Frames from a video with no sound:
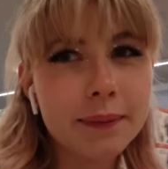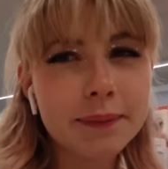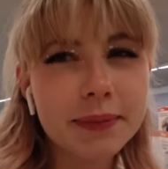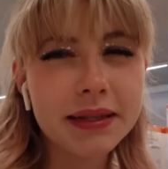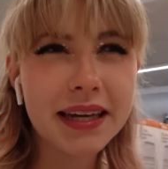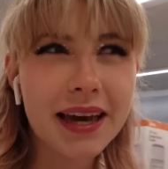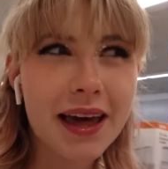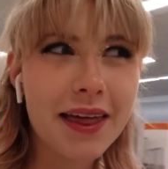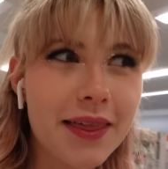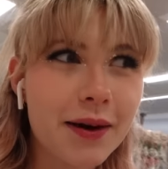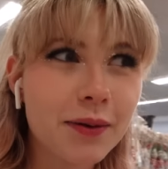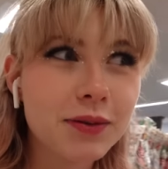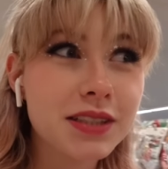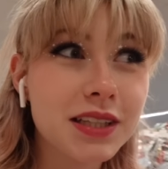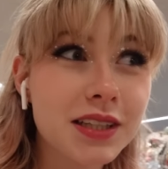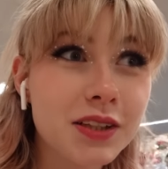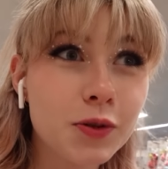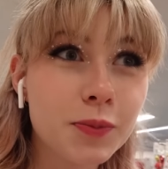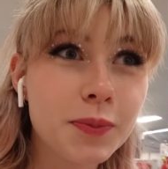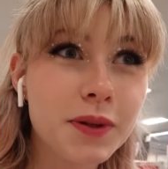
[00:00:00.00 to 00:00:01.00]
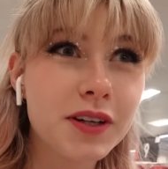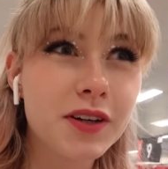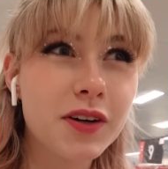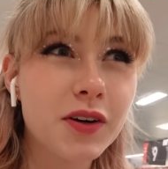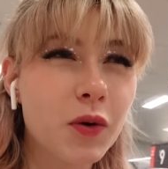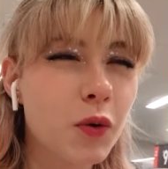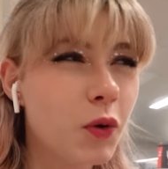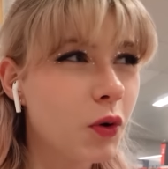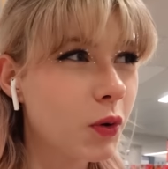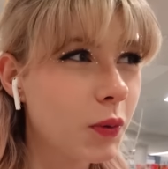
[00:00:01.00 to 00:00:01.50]
but yeah, that was a little bit
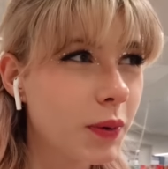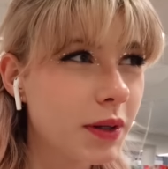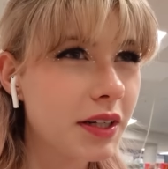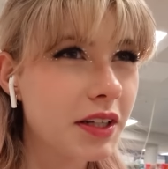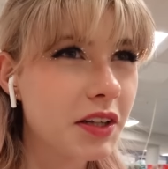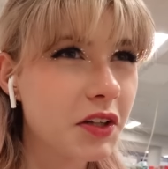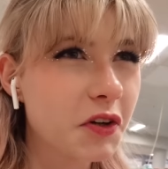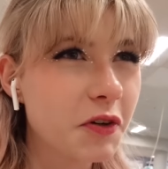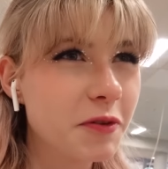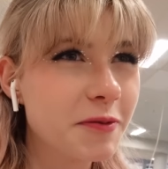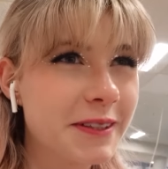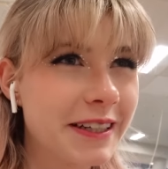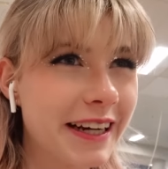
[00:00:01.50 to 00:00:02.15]
awkward in the group